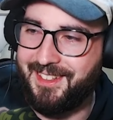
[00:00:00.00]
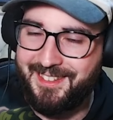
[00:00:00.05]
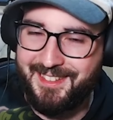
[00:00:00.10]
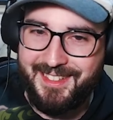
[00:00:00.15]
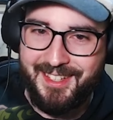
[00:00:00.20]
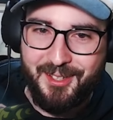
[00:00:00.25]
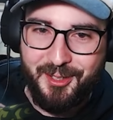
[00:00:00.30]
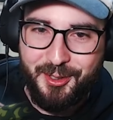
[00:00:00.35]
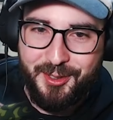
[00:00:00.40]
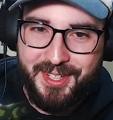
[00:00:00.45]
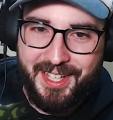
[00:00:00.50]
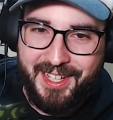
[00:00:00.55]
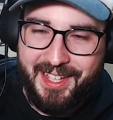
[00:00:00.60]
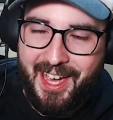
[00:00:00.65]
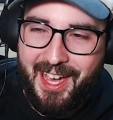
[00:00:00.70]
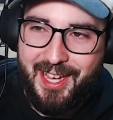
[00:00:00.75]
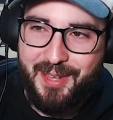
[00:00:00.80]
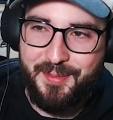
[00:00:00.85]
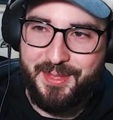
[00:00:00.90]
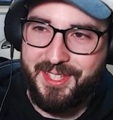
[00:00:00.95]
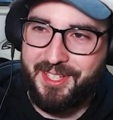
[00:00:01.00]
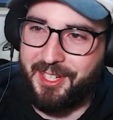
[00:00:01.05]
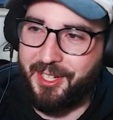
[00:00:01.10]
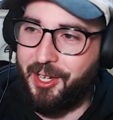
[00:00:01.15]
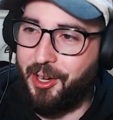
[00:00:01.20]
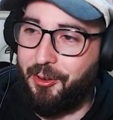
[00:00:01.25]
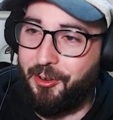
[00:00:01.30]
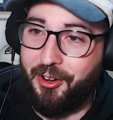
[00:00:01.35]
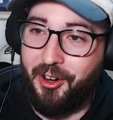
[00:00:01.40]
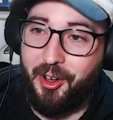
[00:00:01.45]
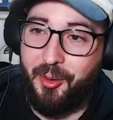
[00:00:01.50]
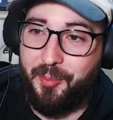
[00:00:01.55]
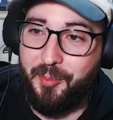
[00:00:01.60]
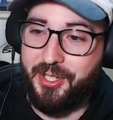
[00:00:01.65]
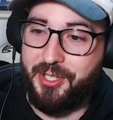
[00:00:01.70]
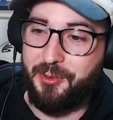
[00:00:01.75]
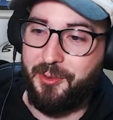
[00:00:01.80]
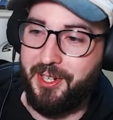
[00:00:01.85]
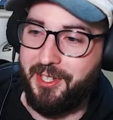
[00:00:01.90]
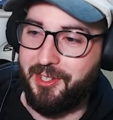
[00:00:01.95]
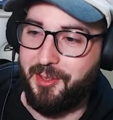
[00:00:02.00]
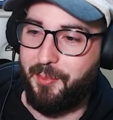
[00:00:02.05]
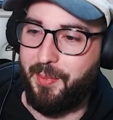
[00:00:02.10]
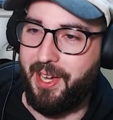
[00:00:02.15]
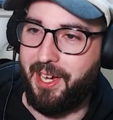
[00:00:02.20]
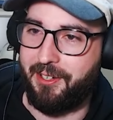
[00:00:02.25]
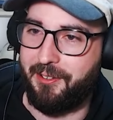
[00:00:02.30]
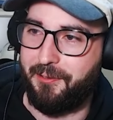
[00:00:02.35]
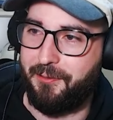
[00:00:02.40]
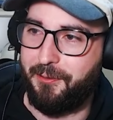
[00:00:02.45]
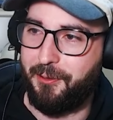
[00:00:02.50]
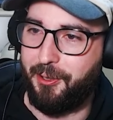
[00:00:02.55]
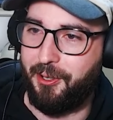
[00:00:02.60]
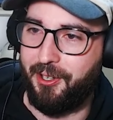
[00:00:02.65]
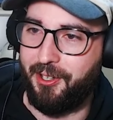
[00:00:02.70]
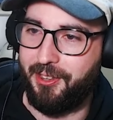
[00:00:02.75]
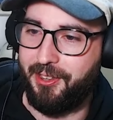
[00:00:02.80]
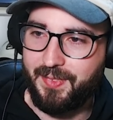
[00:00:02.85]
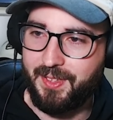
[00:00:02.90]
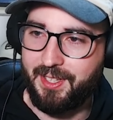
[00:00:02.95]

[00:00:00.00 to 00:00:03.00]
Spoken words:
See all the games that are going on between them back and forth.